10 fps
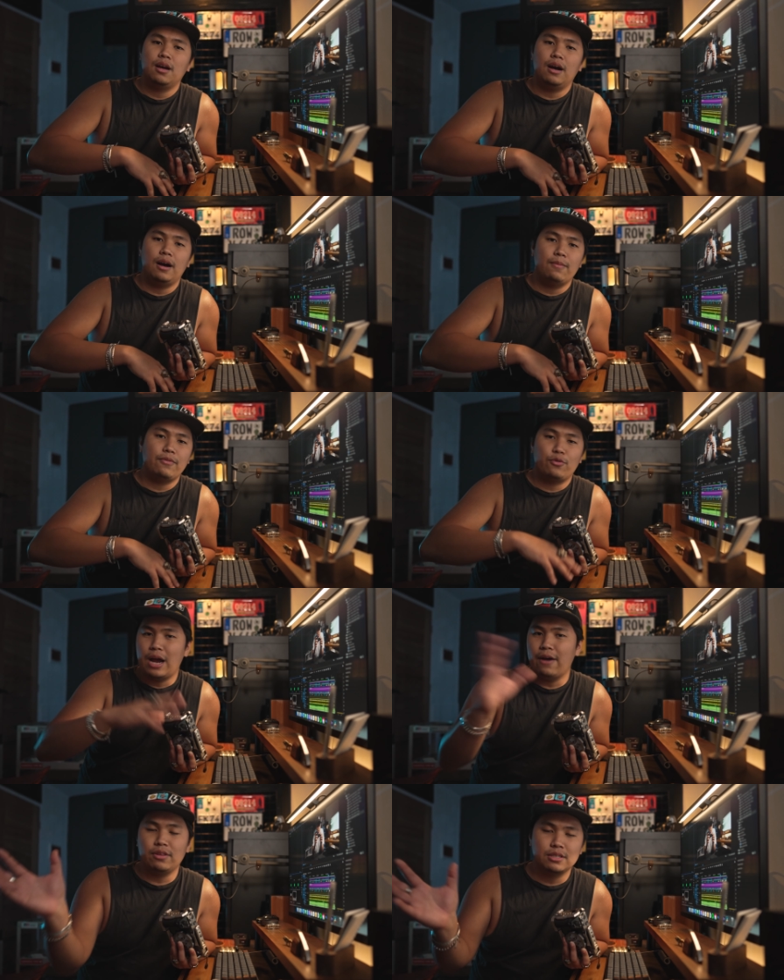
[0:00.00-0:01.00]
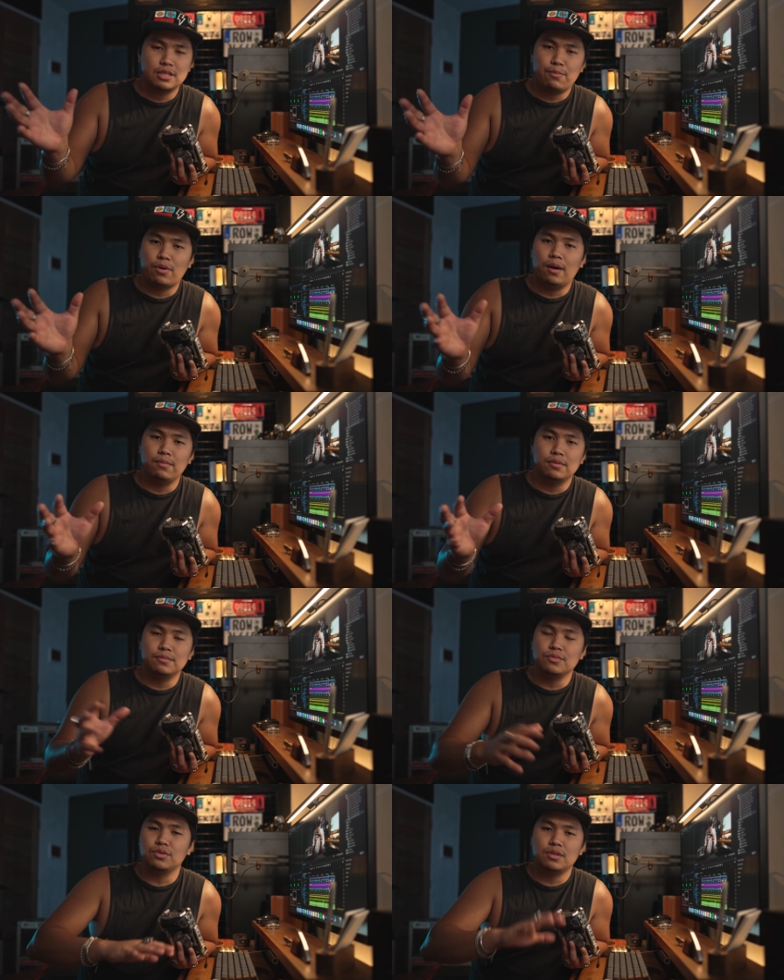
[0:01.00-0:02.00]
If you're having the same
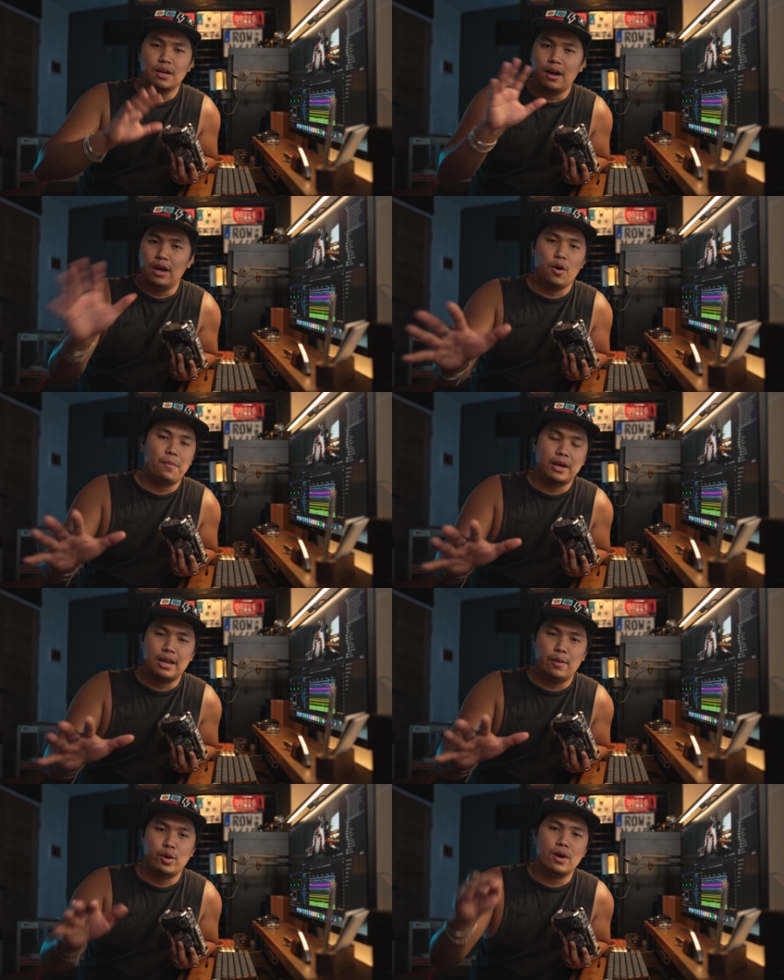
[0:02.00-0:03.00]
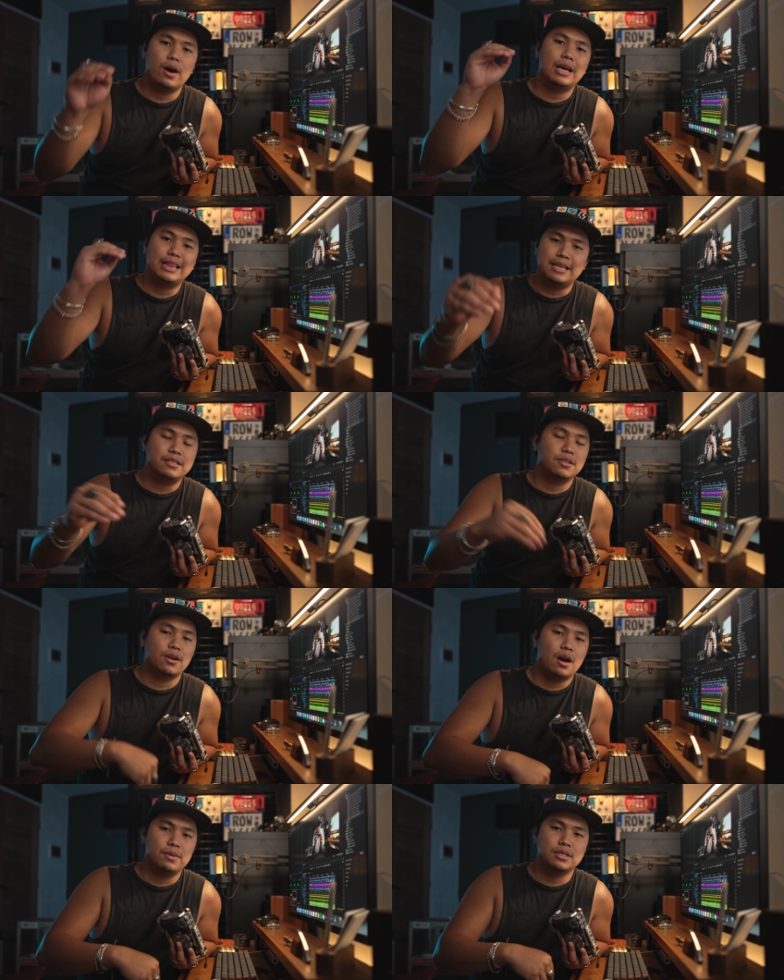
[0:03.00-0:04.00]
problems, I hope I can help you out, at least in the
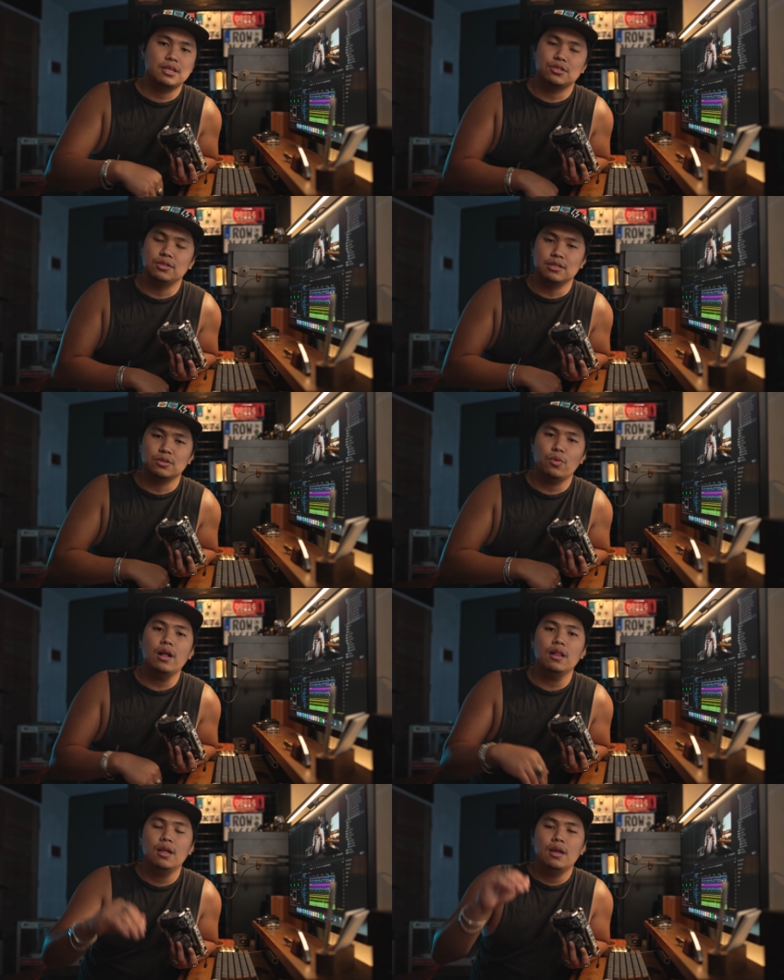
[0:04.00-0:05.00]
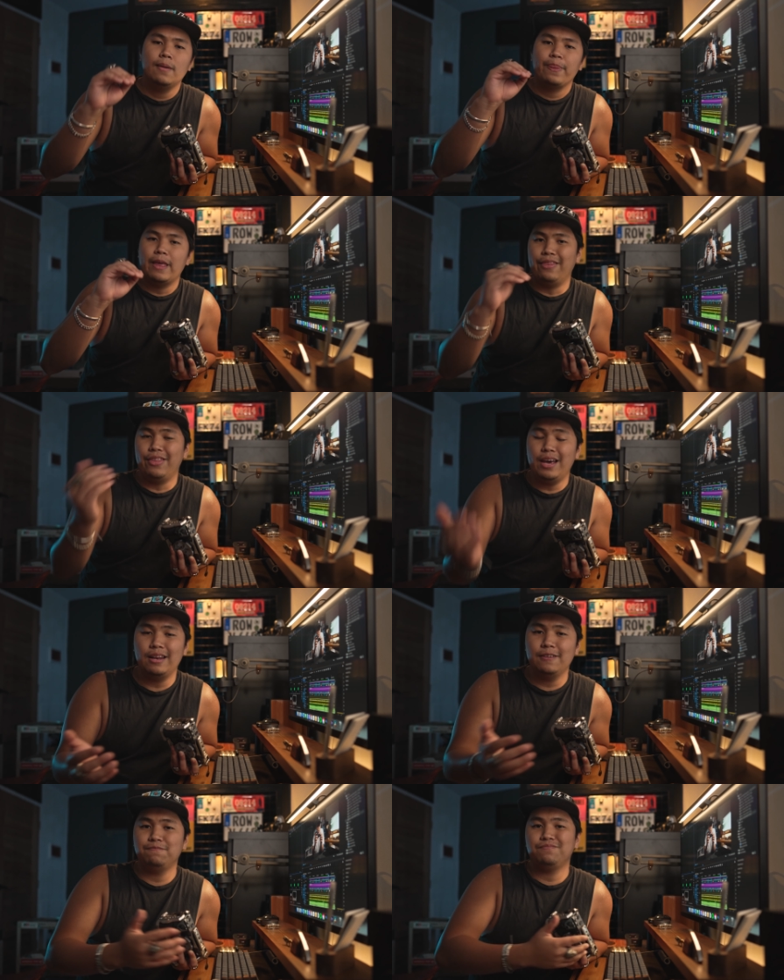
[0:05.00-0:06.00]
comment sections as well. And
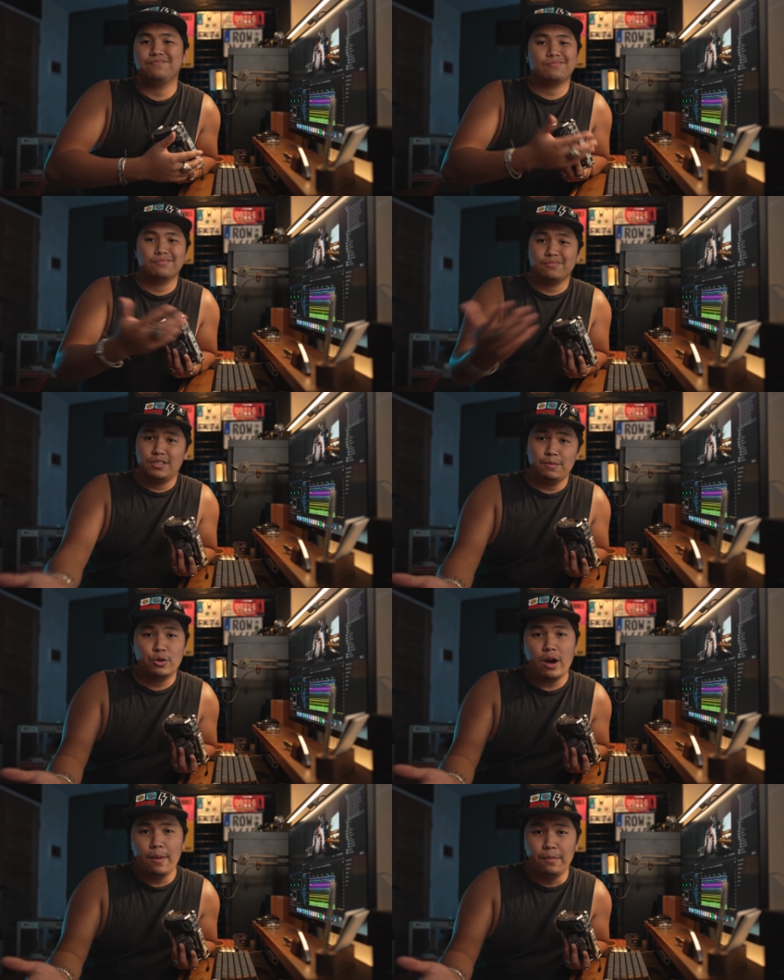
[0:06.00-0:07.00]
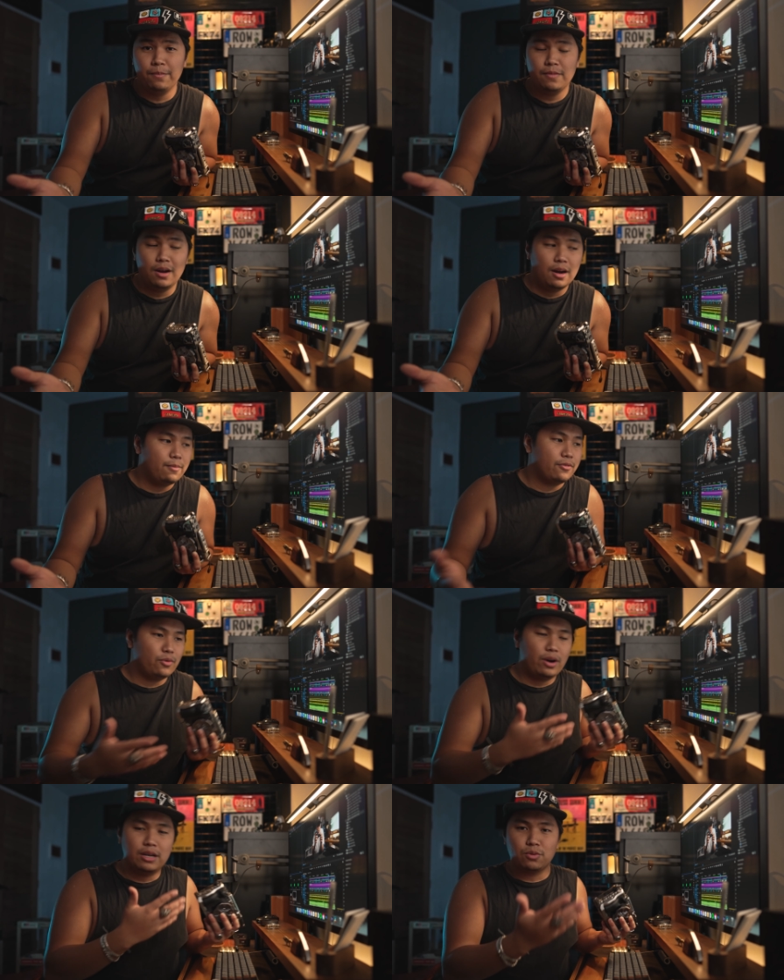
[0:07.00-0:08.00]
then subscribe if
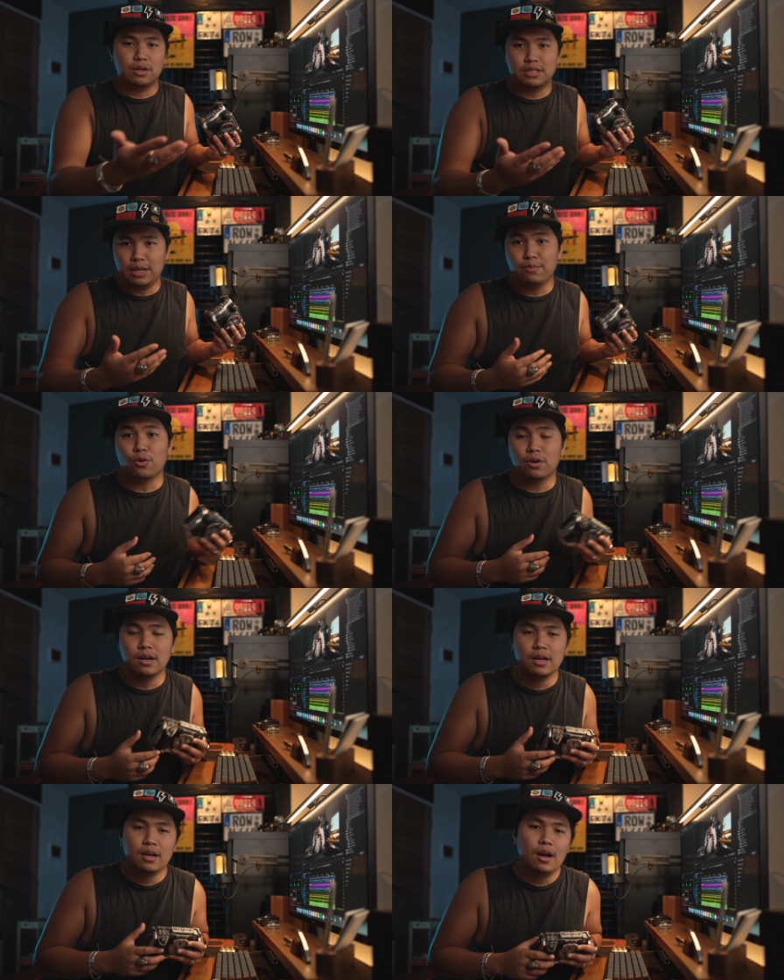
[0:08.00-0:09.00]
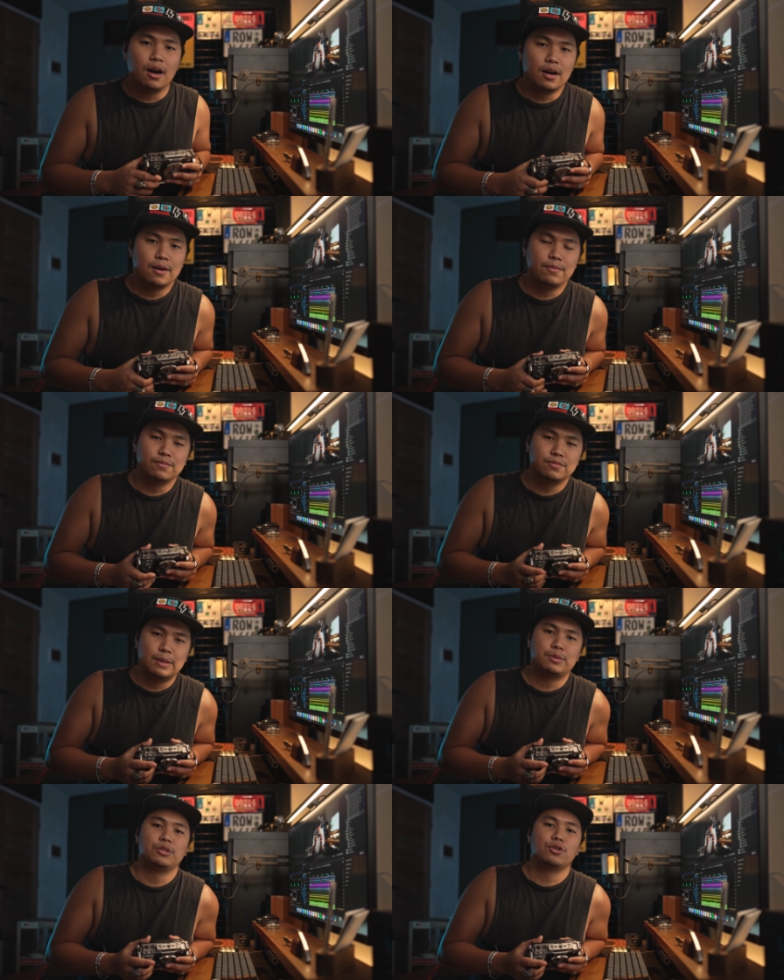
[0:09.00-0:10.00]
you guys want to see more
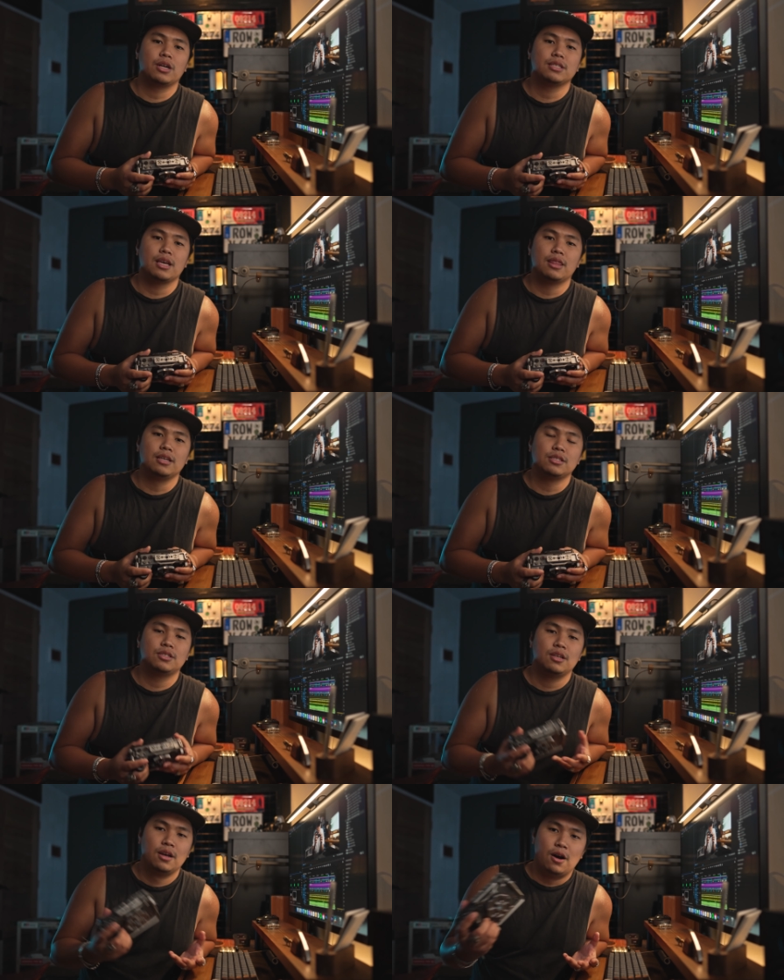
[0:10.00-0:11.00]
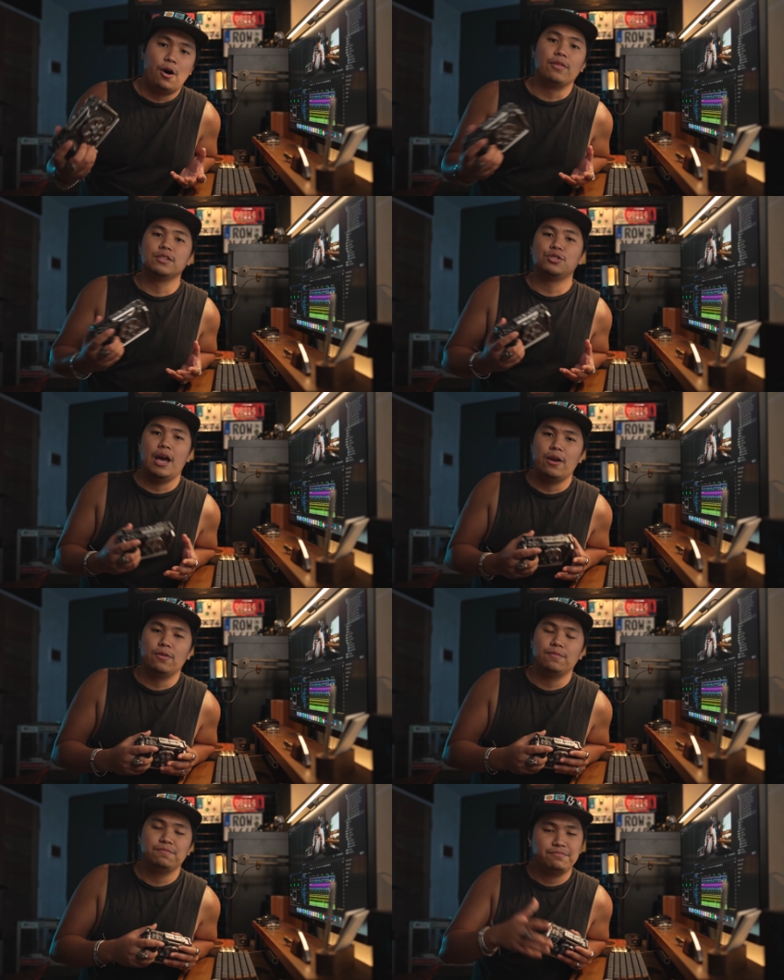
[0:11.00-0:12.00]
tips and tricks like this on this
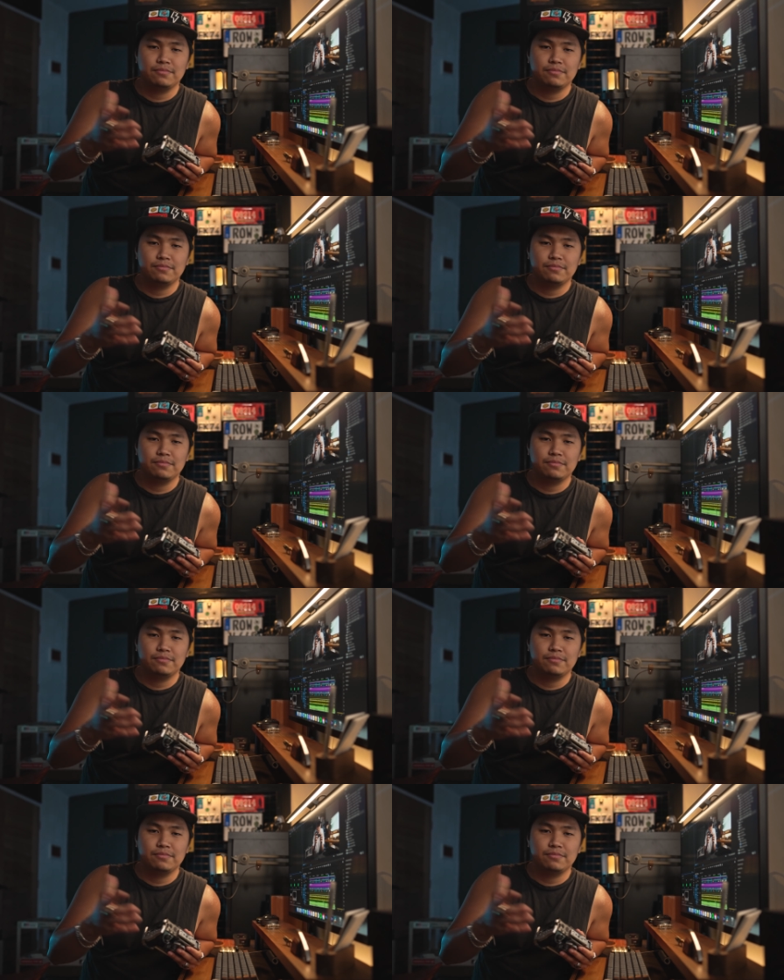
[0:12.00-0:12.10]
channel.